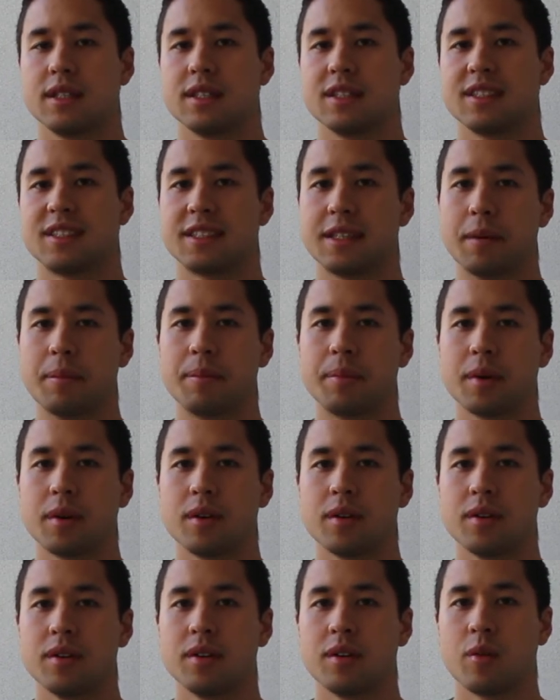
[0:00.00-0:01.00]

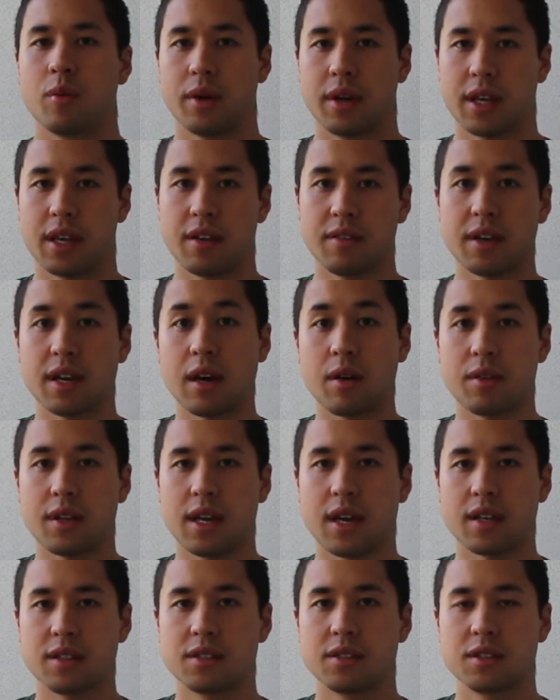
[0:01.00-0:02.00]
simple when giving out the
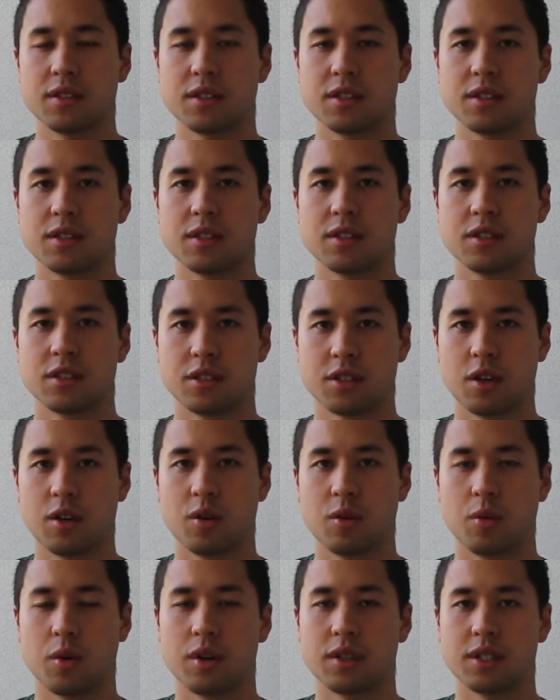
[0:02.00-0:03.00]
answers.
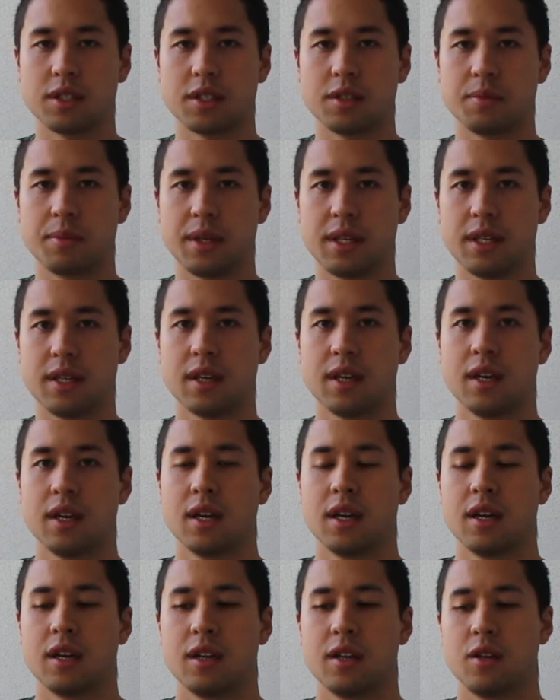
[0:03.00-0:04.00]
So what does this mean?
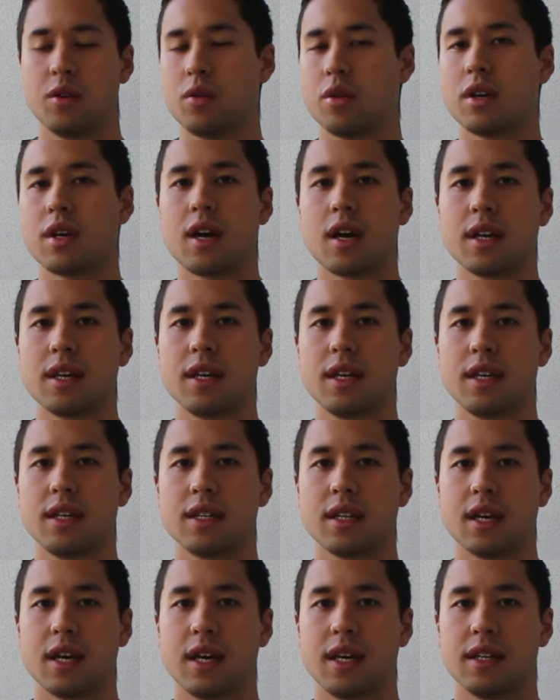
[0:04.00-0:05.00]
You do not need
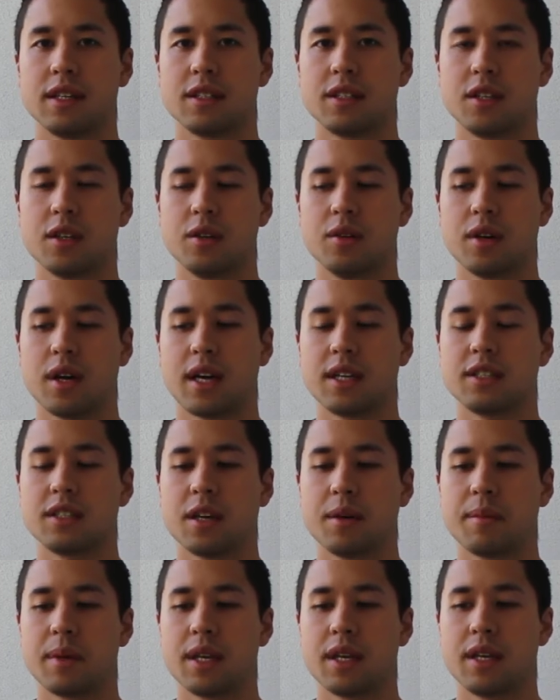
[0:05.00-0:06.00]
like I
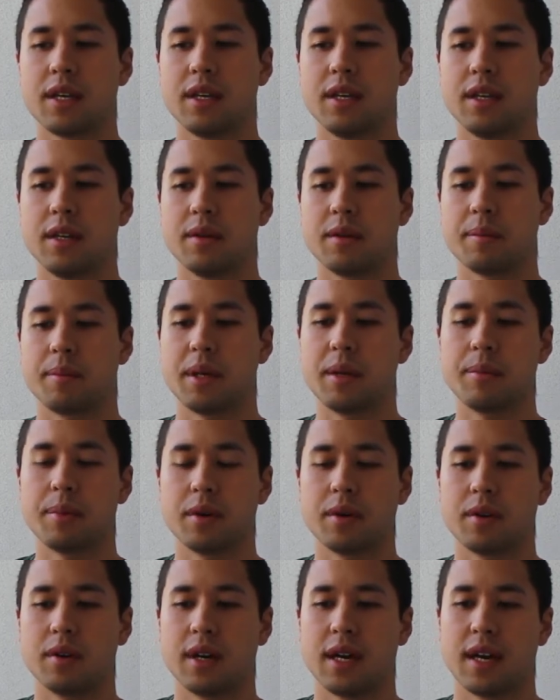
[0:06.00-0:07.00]
saw many
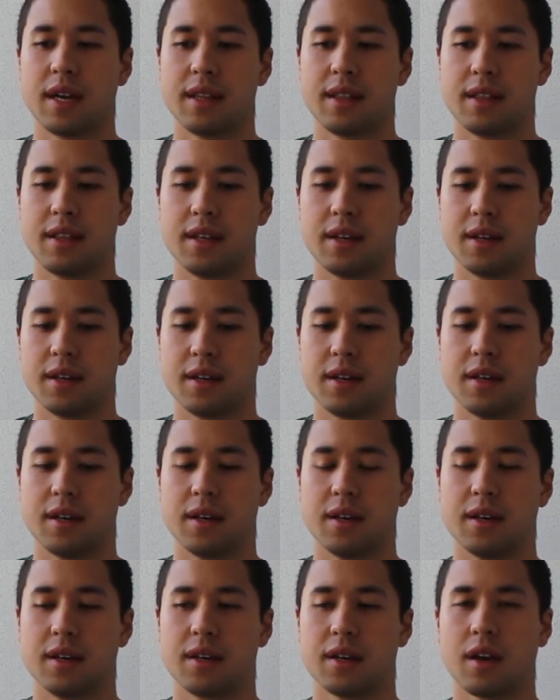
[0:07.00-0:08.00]
people at
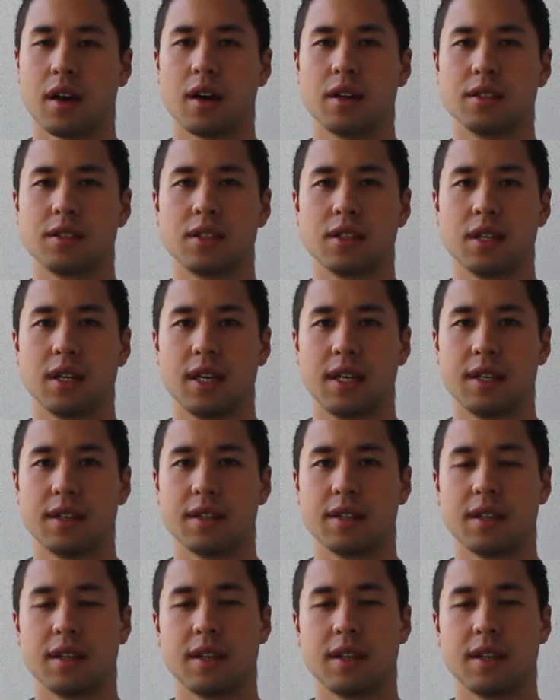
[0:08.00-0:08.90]
the consulate